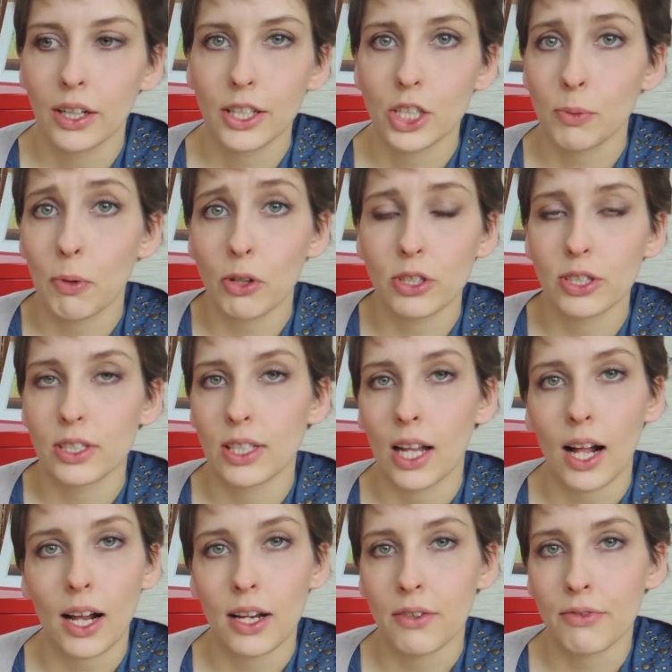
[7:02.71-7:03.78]
It's about his
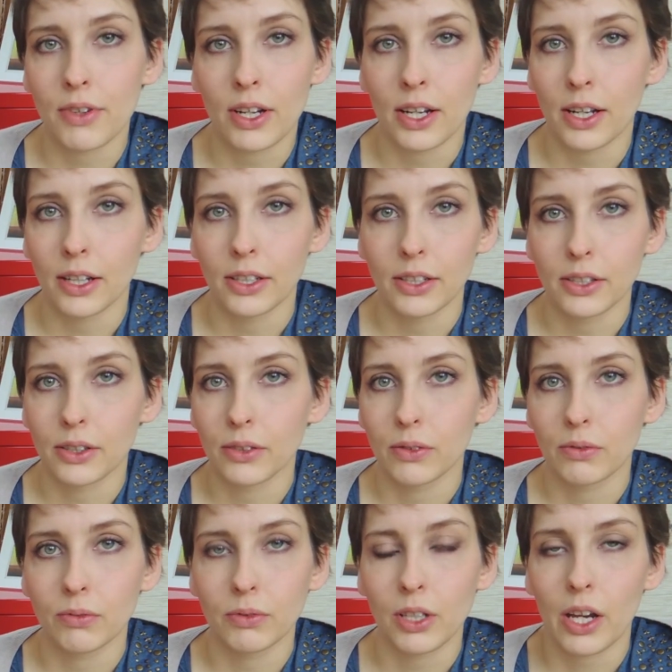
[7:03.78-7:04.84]
life and
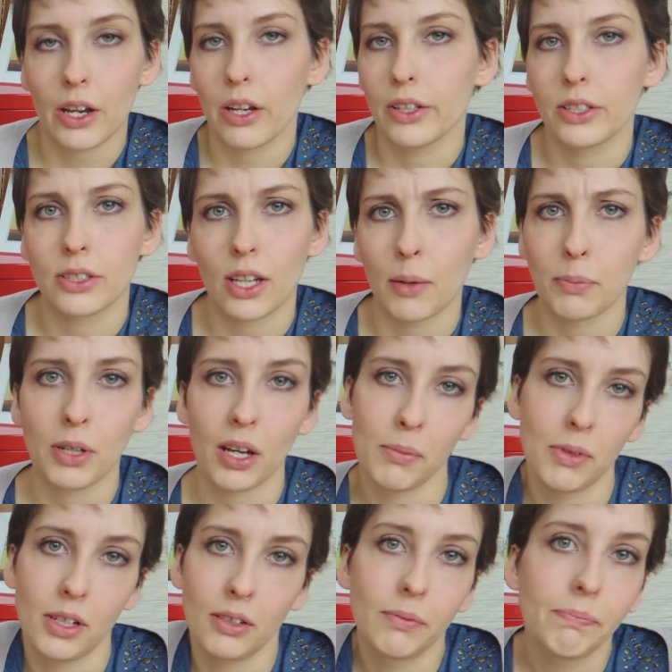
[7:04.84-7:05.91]
yeah, his
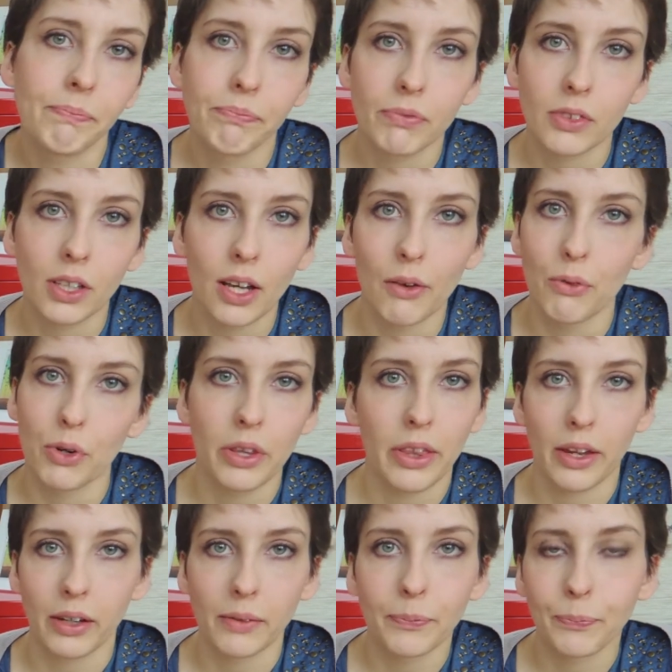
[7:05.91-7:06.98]
upcoming
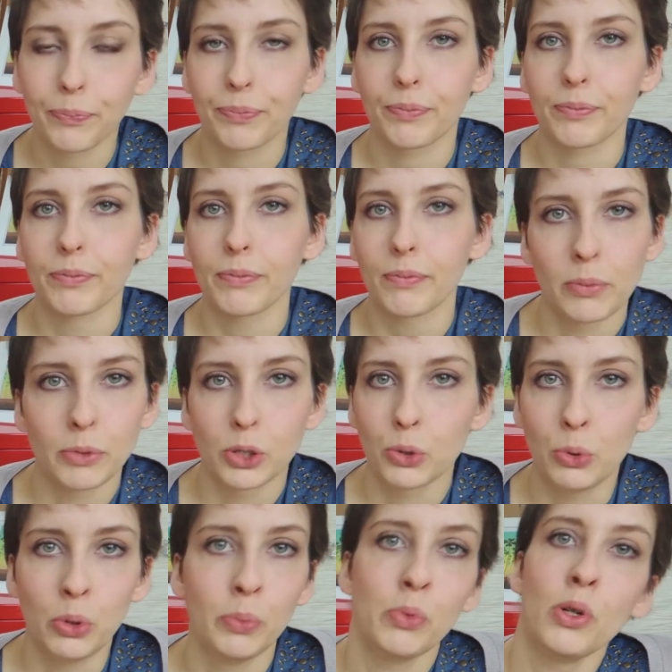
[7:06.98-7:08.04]
everything, from
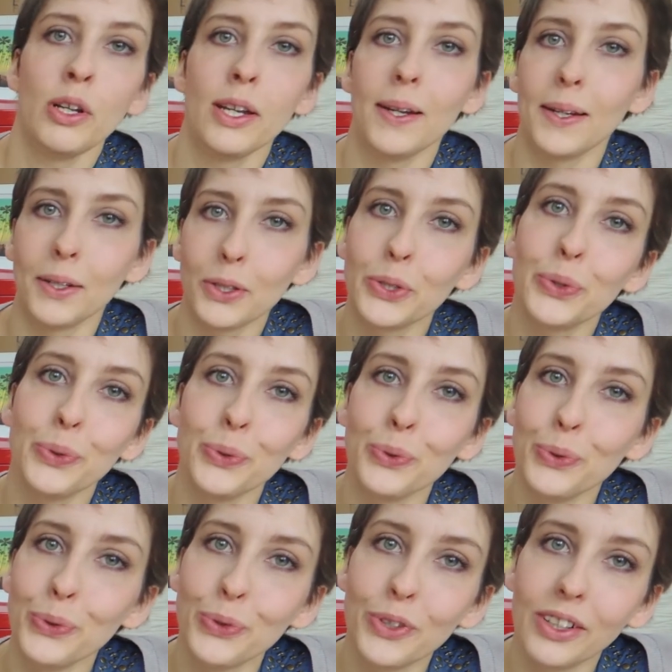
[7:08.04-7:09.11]
school bullying
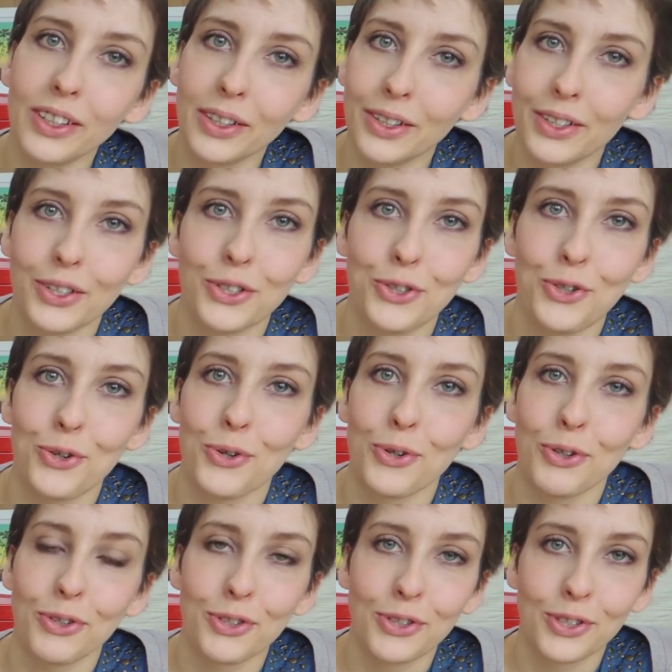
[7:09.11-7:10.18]
to
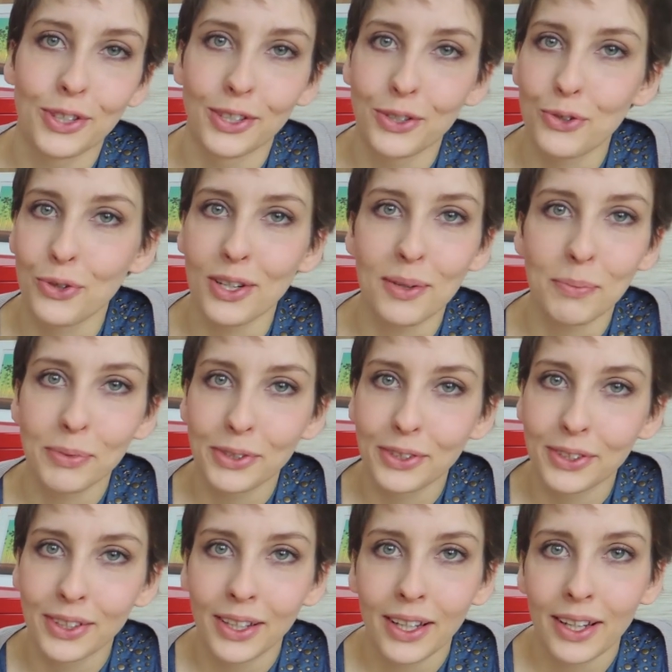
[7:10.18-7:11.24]
church
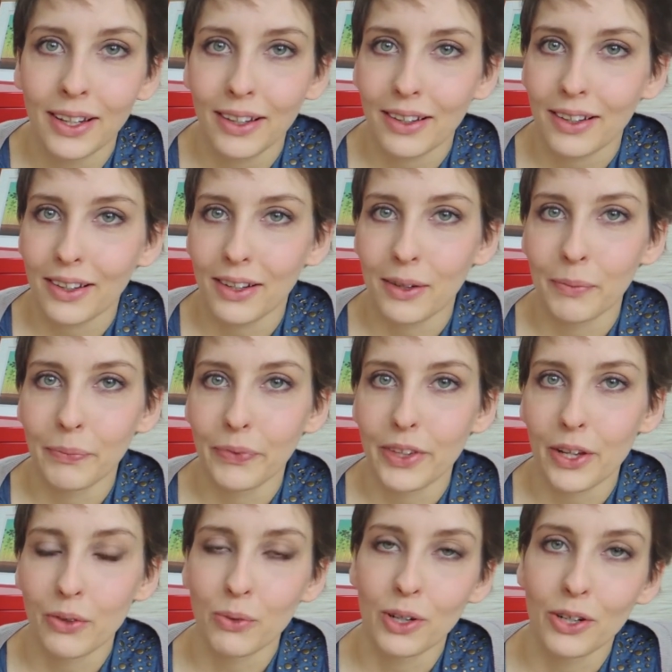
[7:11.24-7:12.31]
trips
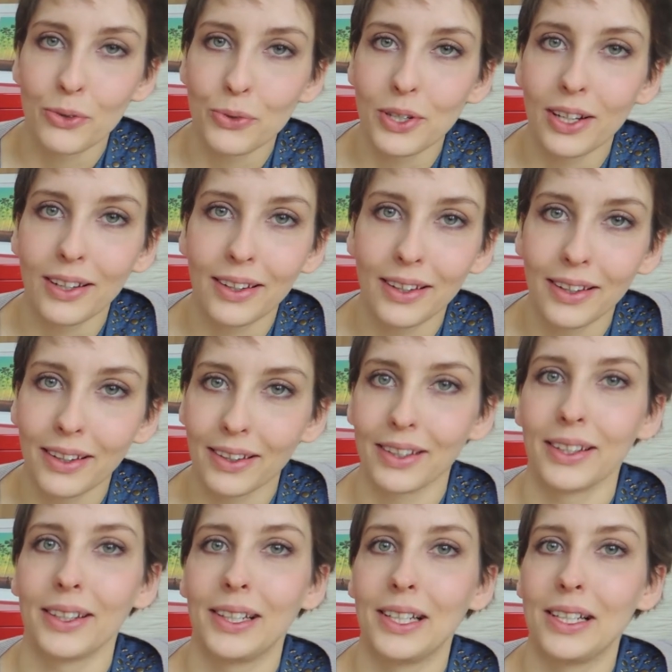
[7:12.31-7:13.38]
that were really
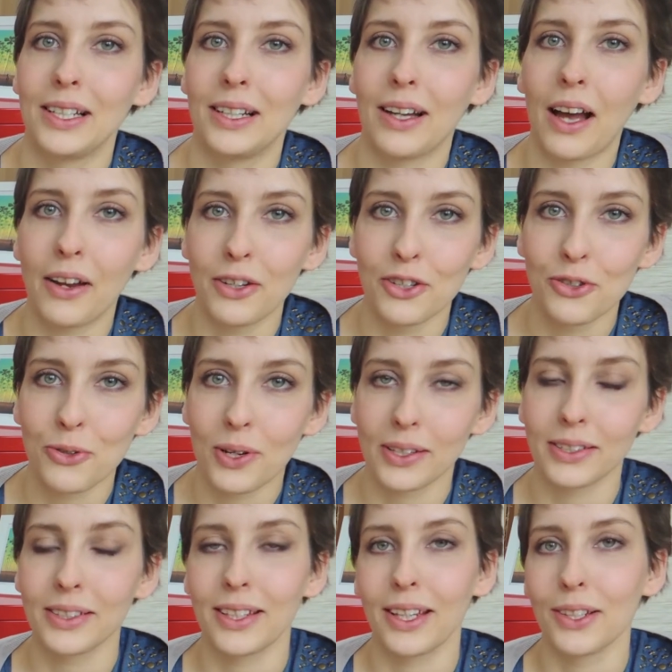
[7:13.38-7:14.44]

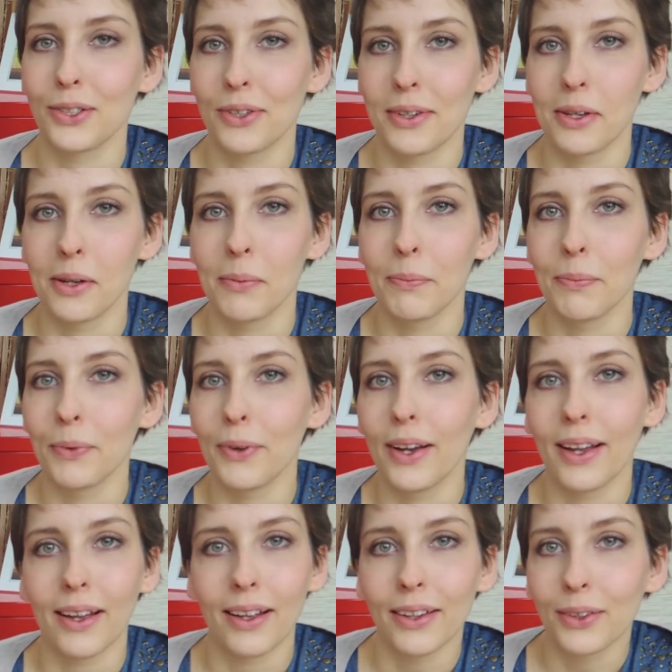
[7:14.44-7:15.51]
uninteresting to him,
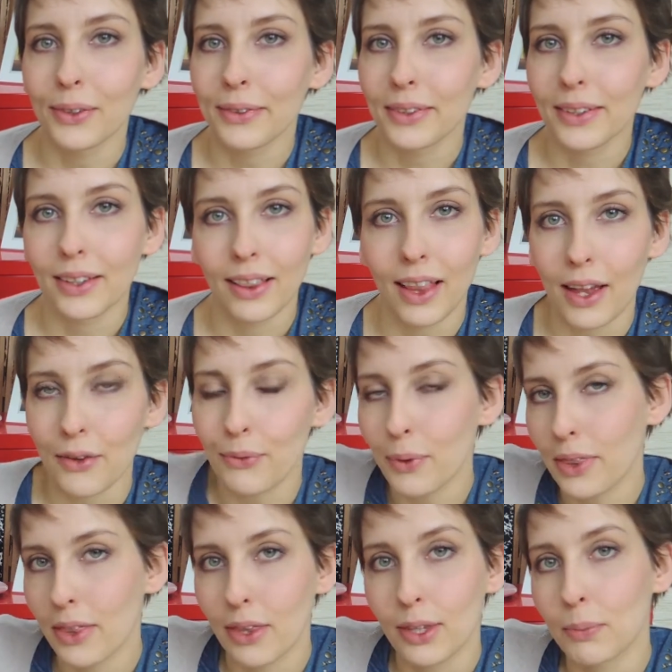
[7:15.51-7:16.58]
and the life
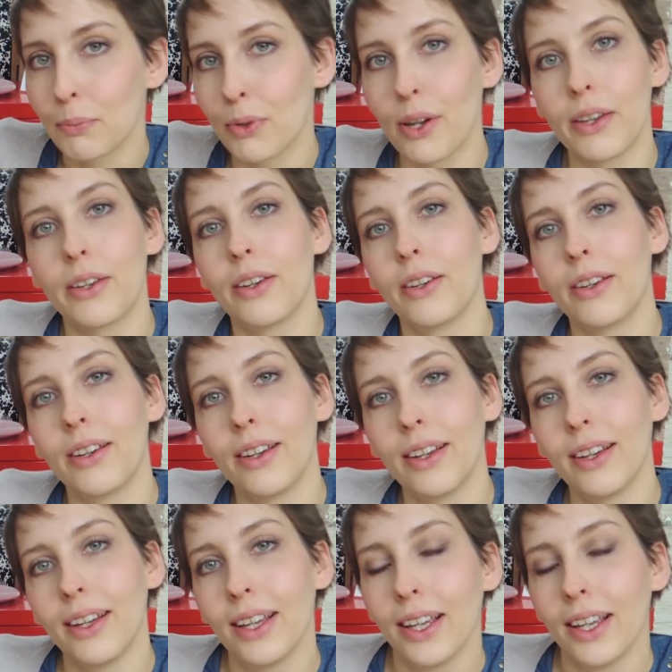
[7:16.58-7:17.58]
with his brother.